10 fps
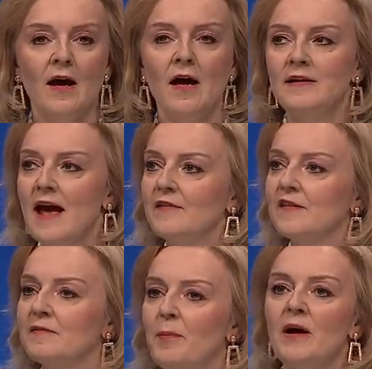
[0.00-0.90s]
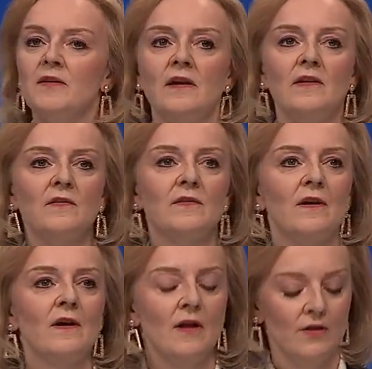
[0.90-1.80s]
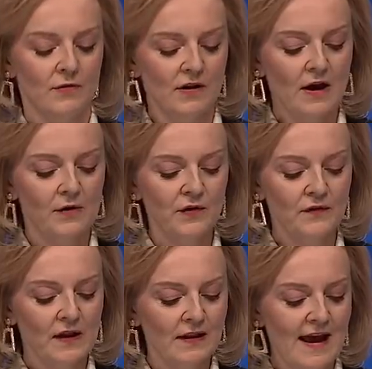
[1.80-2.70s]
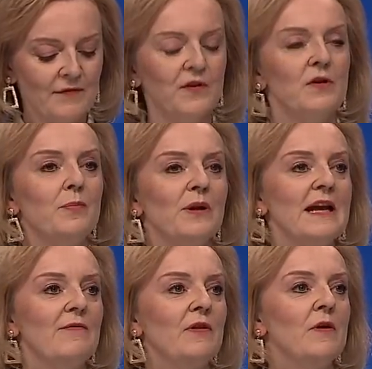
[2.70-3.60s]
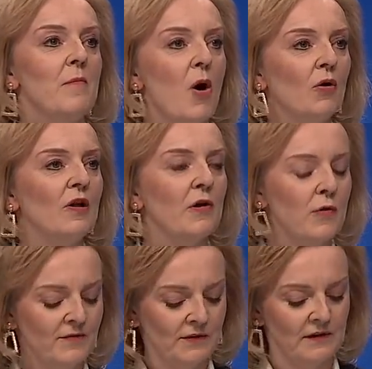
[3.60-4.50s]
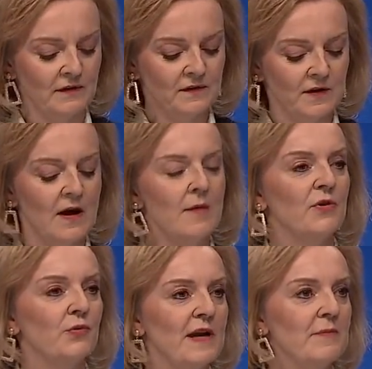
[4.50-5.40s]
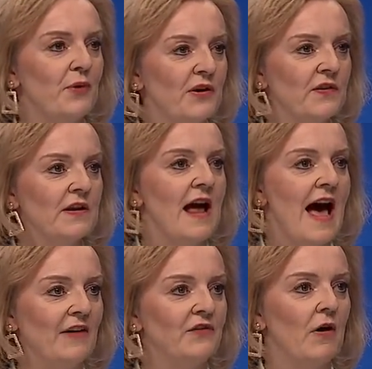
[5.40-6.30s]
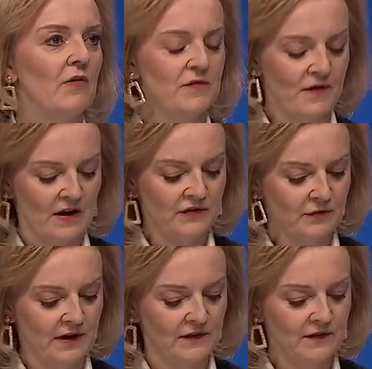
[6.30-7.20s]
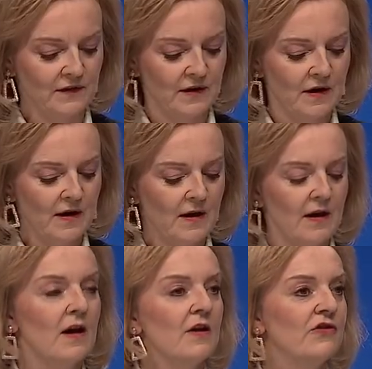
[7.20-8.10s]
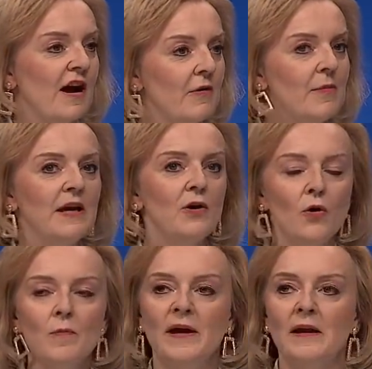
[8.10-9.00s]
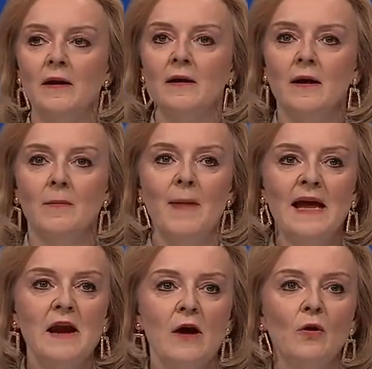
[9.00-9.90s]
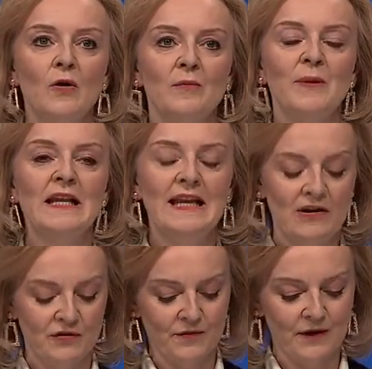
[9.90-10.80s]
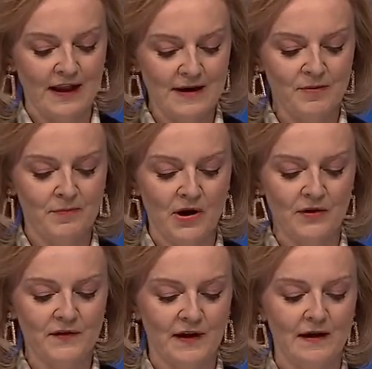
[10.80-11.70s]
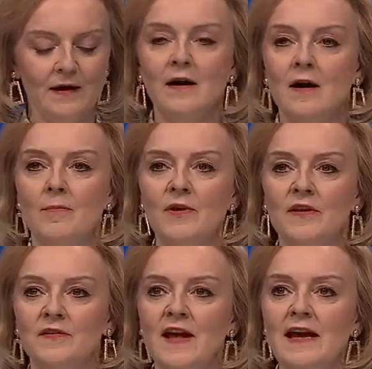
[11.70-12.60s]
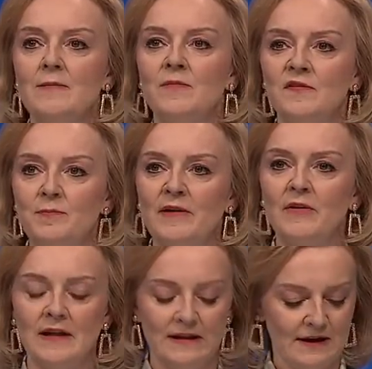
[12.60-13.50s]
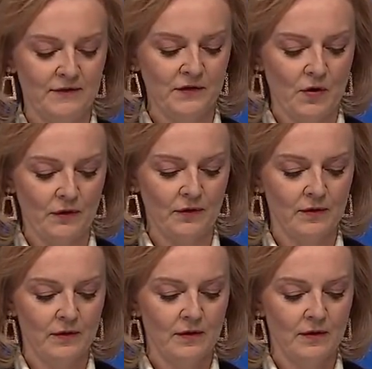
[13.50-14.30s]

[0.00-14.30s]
And yet, despite this, there are those on the left who believe in the moral equivalence between Britain and our adversaries. Jeremy Corbyn may no longer be leader of the Labour Party, but the same spirit lives on.